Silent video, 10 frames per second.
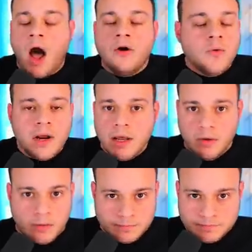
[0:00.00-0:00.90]

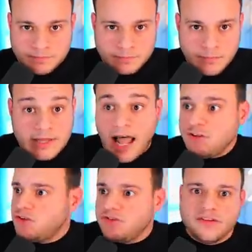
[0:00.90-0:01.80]
Unreal.
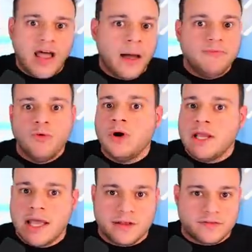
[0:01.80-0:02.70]
Not just the top
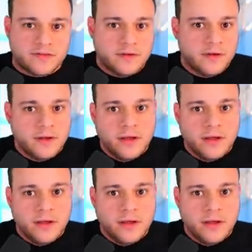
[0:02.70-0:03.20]
40 hits.